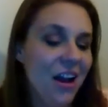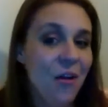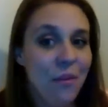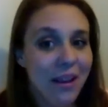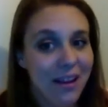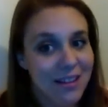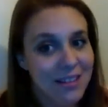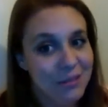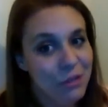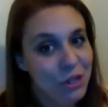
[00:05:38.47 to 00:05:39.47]
we got
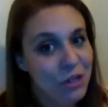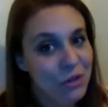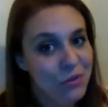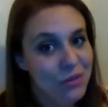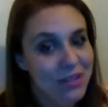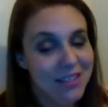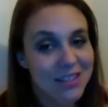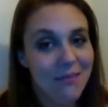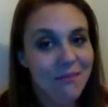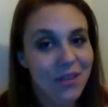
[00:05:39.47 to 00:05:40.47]
some news,
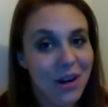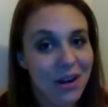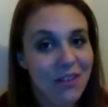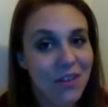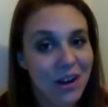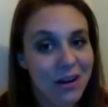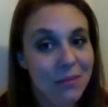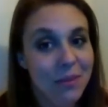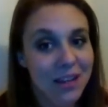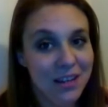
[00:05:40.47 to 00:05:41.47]
some very, very
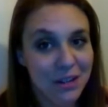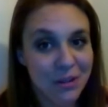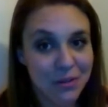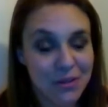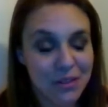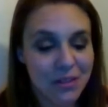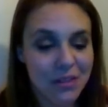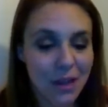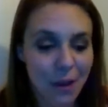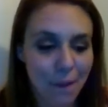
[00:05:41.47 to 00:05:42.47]
big news.
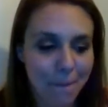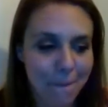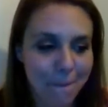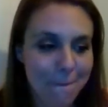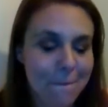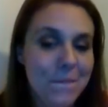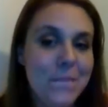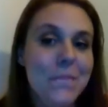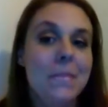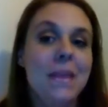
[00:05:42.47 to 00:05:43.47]
So
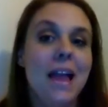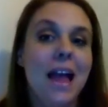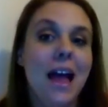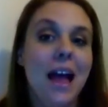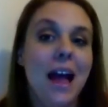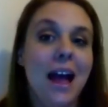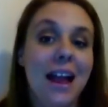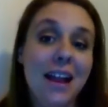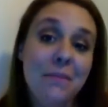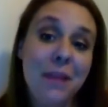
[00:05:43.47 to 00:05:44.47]

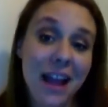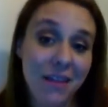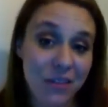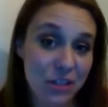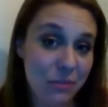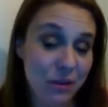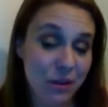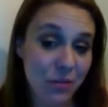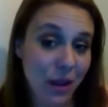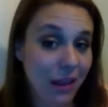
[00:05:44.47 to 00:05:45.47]
I'm having to
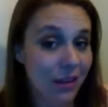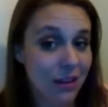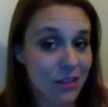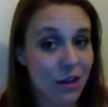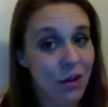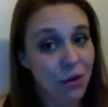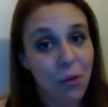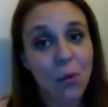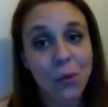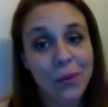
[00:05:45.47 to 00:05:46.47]
put weight loss on
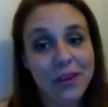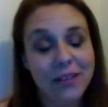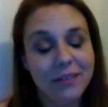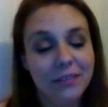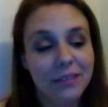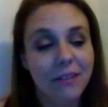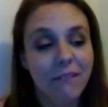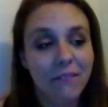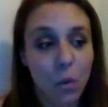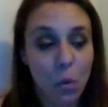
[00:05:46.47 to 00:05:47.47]
hold
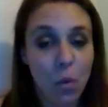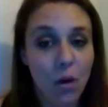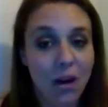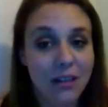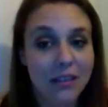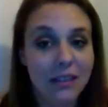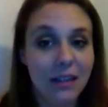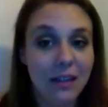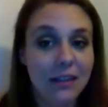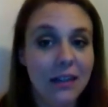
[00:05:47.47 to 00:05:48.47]
for
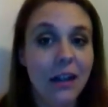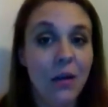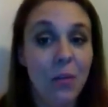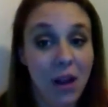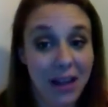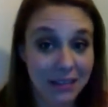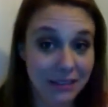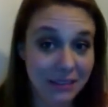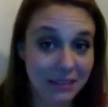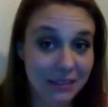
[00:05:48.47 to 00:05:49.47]
a
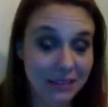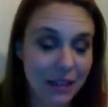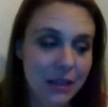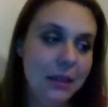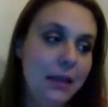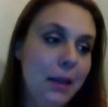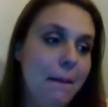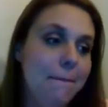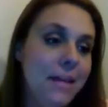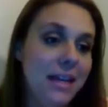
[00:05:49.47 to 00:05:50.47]
while
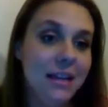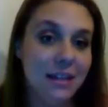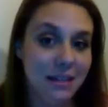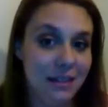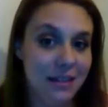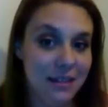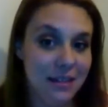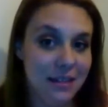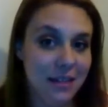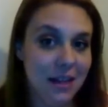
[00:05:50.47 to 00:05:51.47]

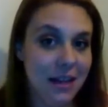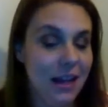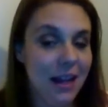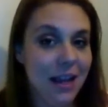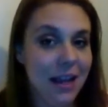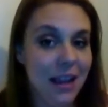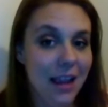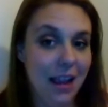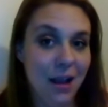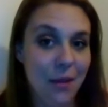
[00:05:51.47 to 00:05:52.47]
because I
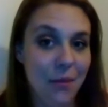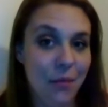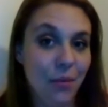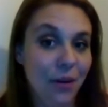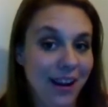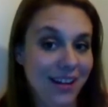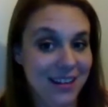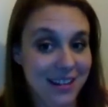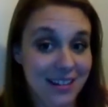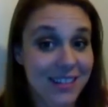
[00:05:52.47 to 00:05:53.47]
am
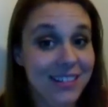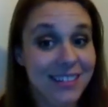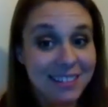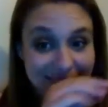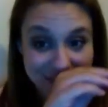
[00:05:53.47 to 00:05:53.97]
pregnant.